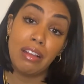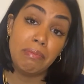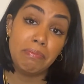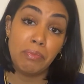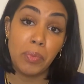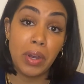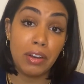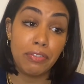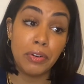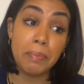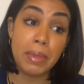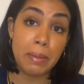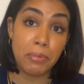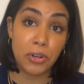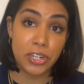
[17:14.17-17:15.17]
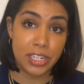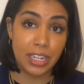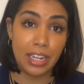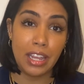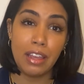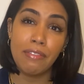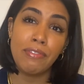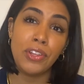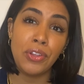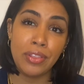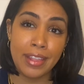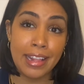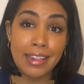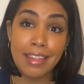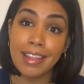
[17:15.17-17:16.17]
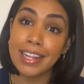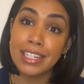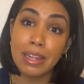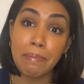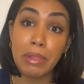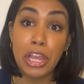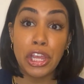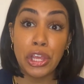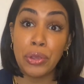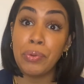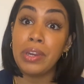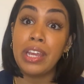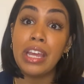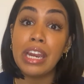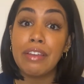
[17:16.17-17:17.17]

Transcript: Well, for me personally, if you think that that's something you need,